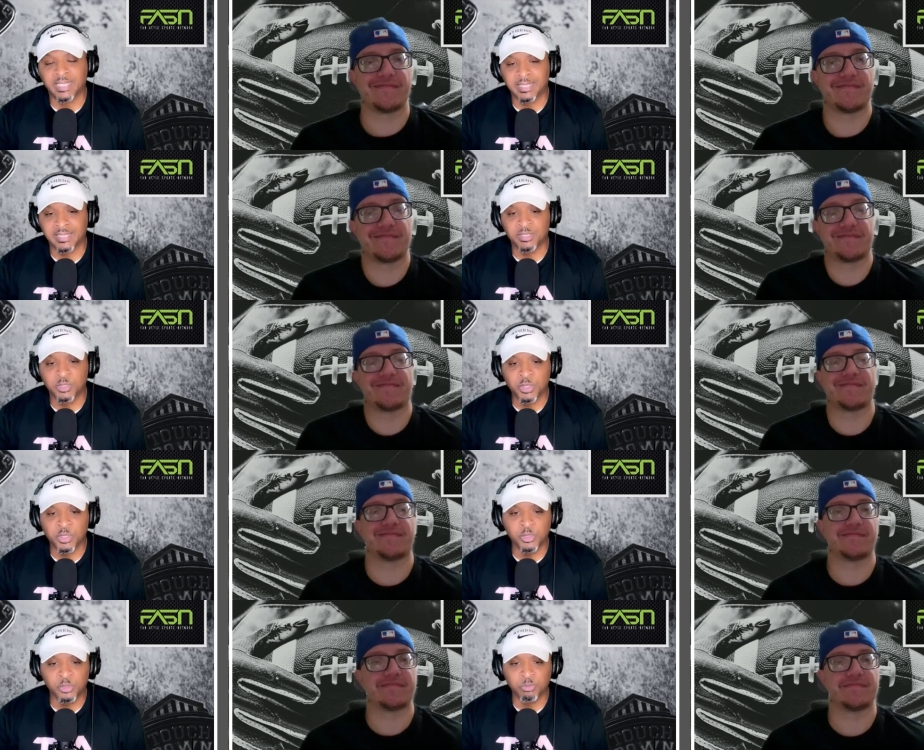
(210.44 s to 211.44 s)
Speaker 1: is you can
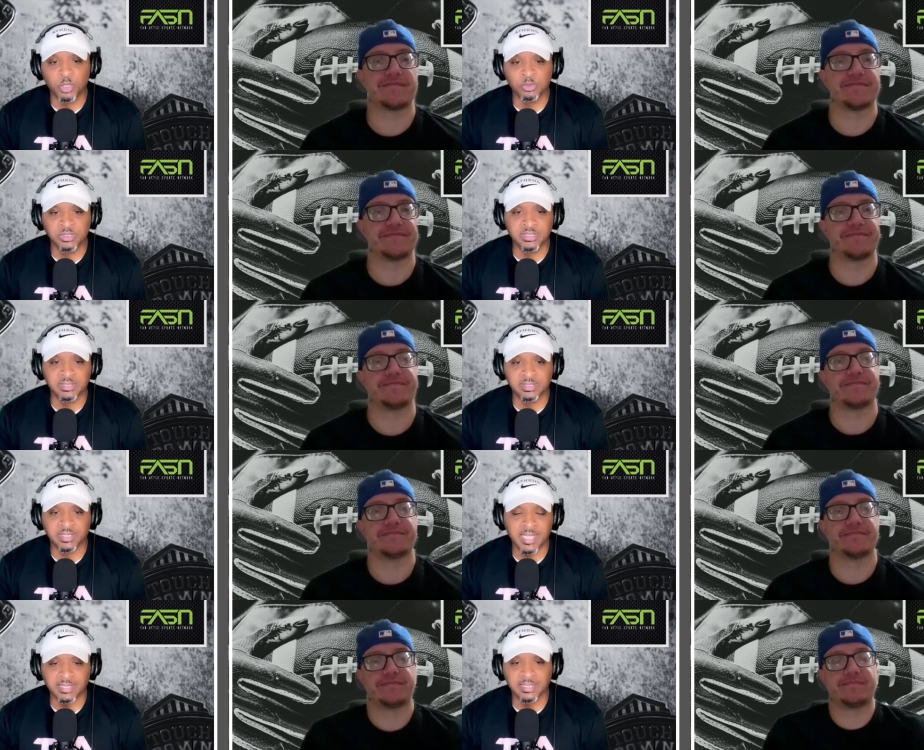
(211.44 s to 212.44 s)
use bowl season to
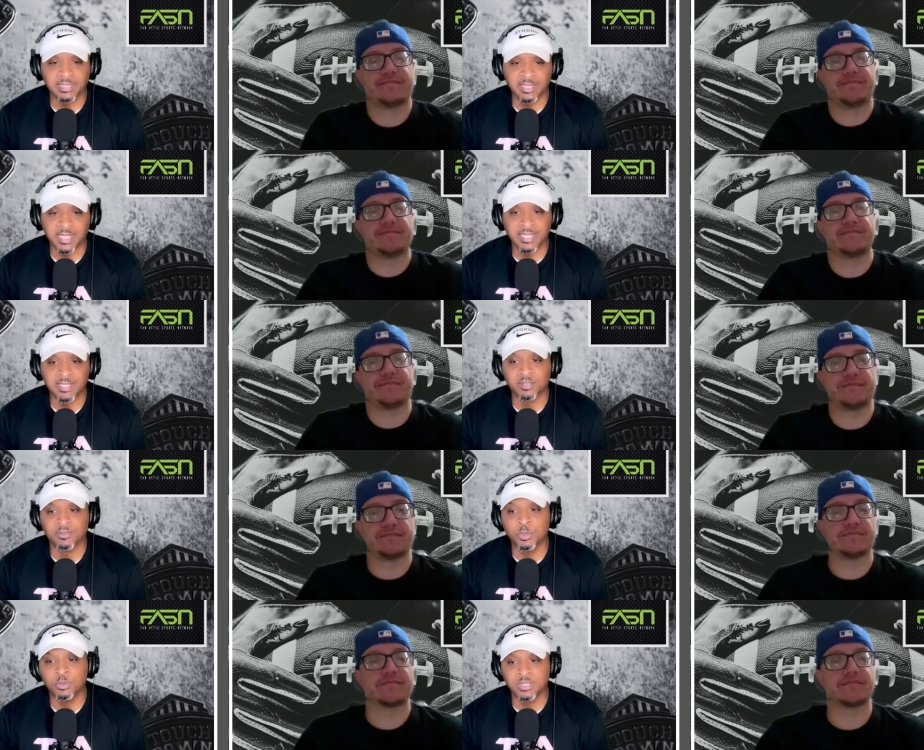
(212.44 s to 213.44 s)
kind of get a gauge of
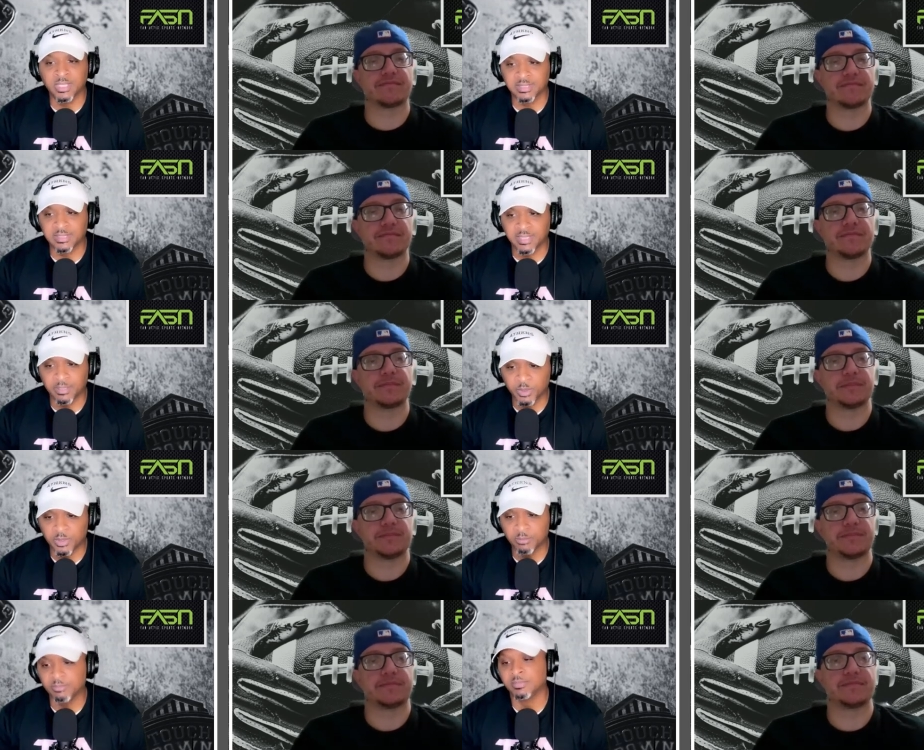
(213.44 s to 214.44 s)
who's going to step
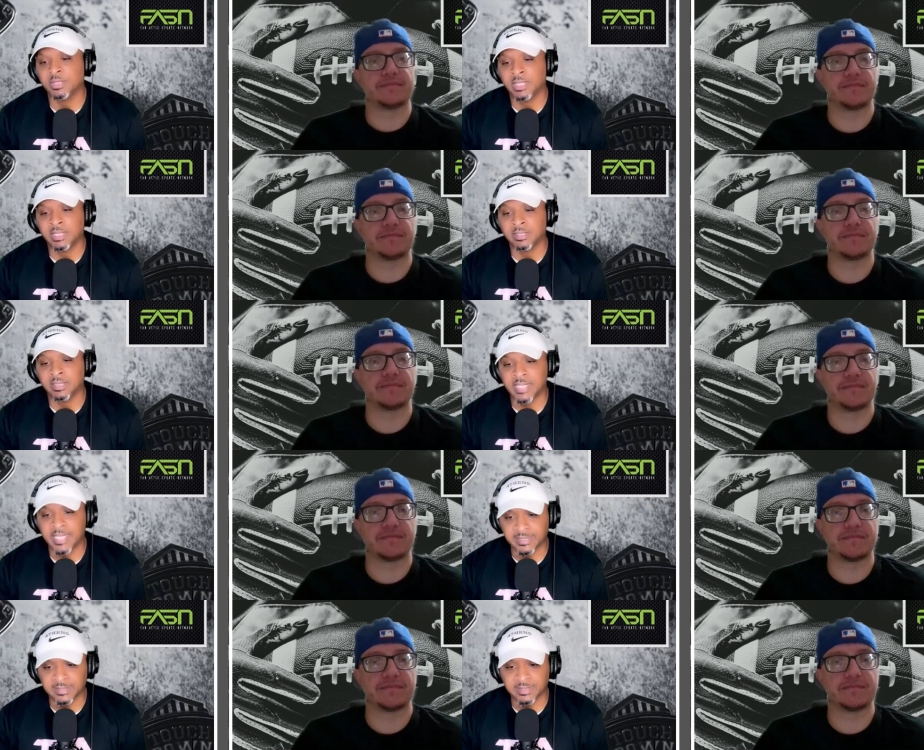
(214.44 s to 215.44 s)
up in the
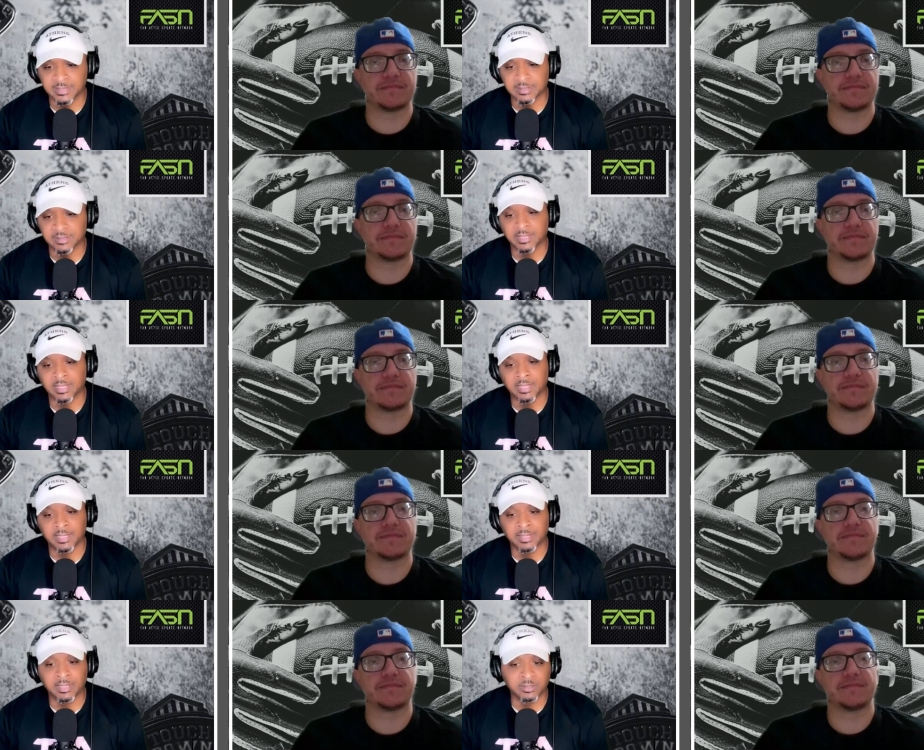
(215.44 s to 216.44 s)
next season. Uh, they
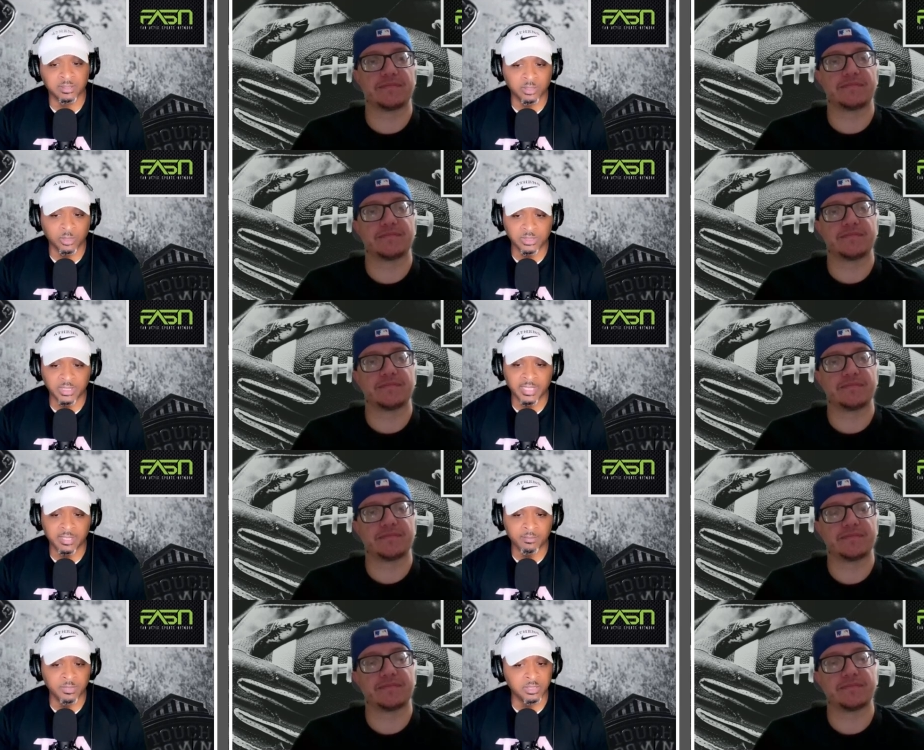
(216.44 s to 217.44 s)
lost a close
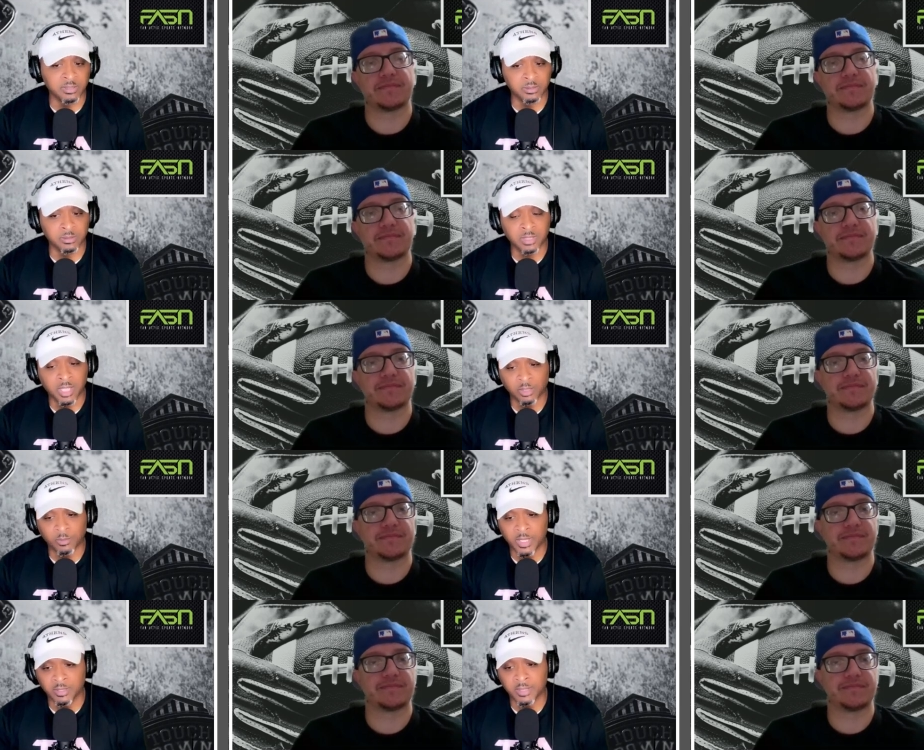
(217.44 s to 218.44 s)
game to
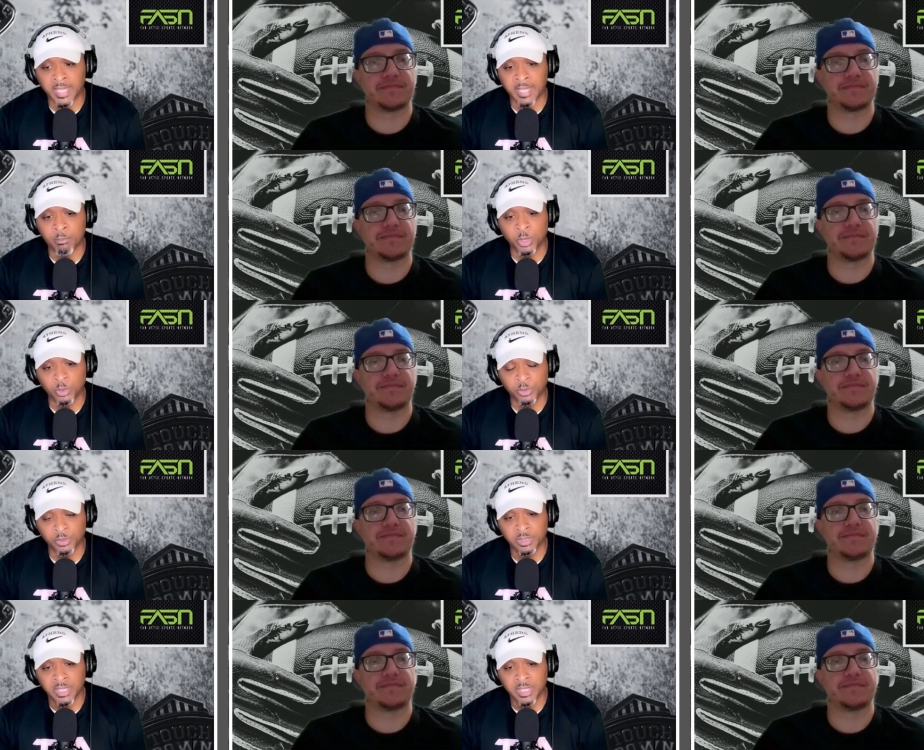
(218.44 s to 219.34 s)
Colorado at Boulder.